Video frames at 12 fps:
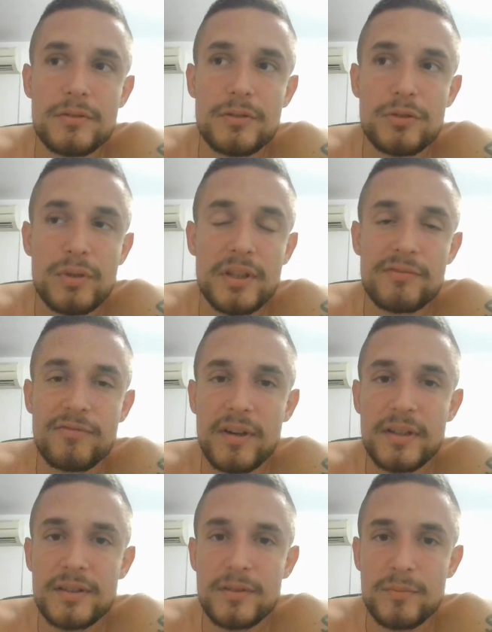you can
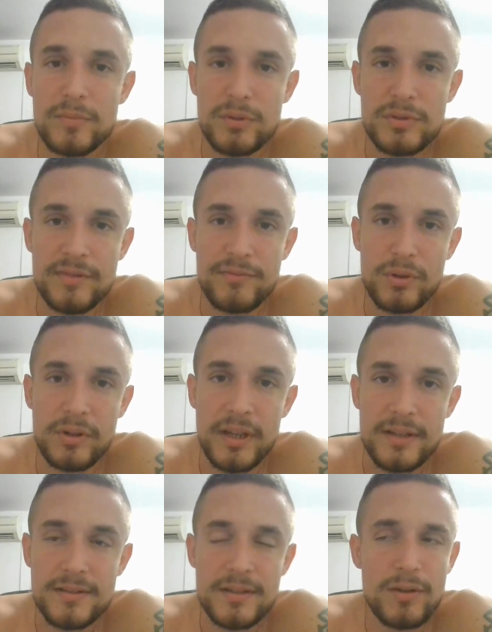find most of your
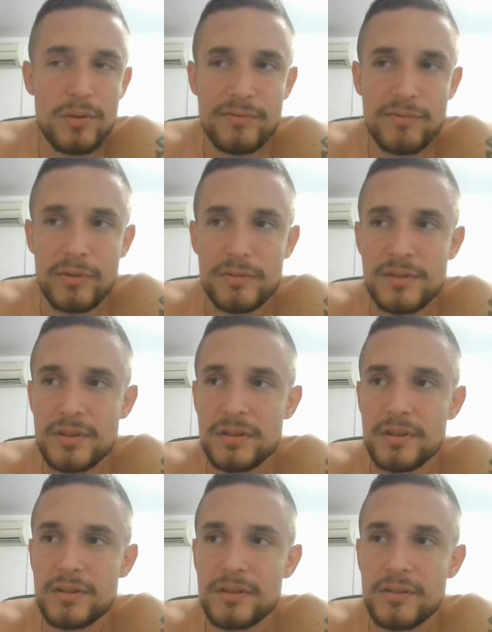gains. Now, of course,
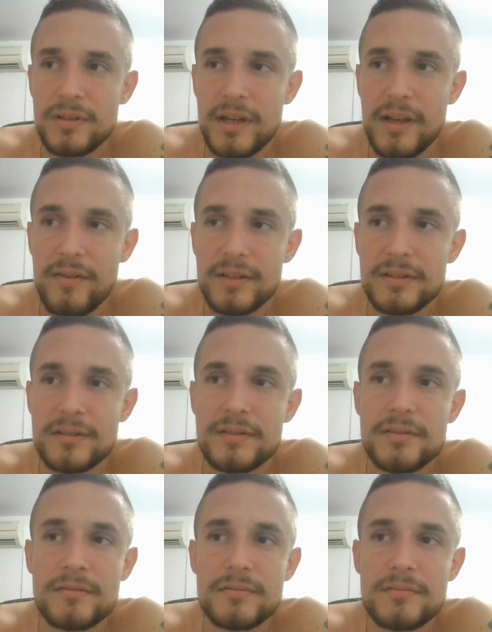I had
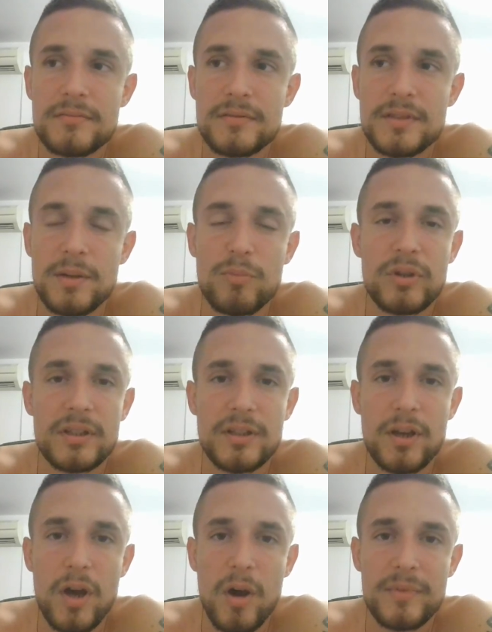someone in
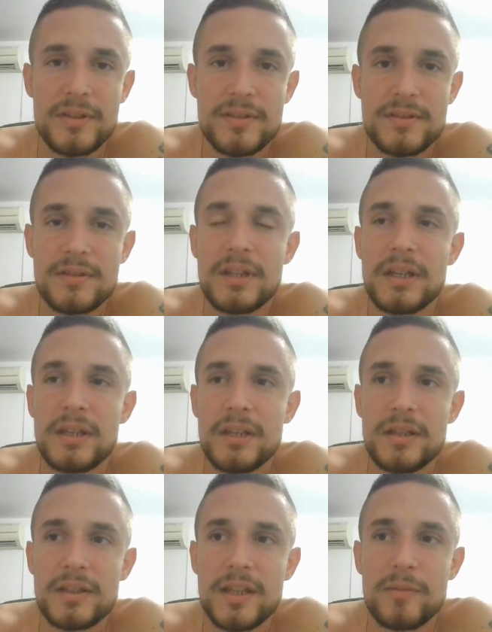the comments
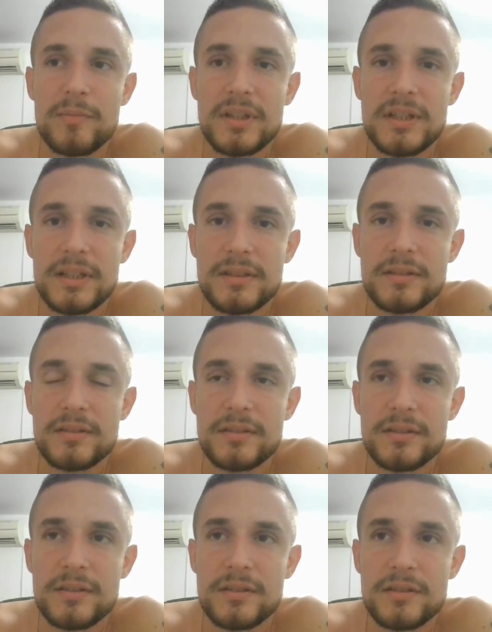tell me
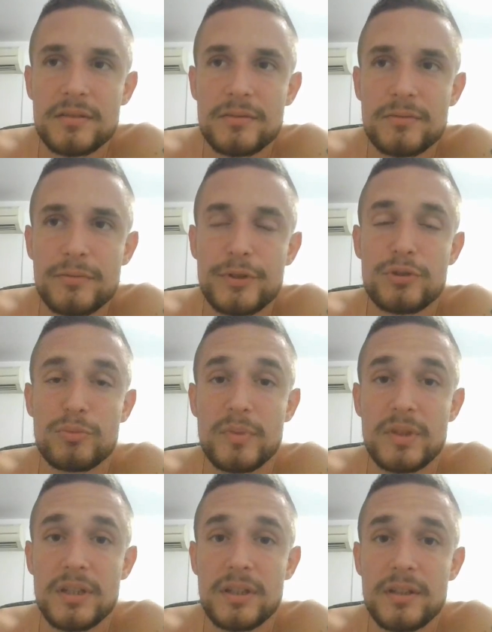that we should
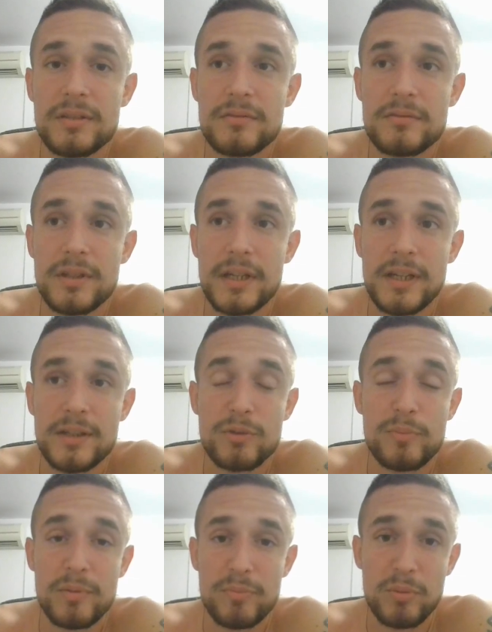be training
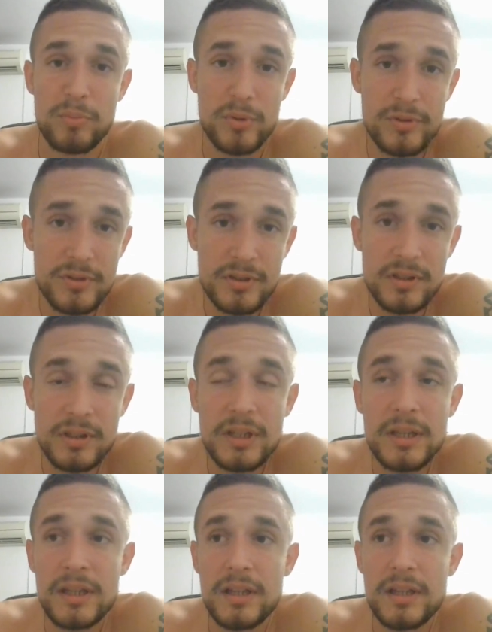to be proportional,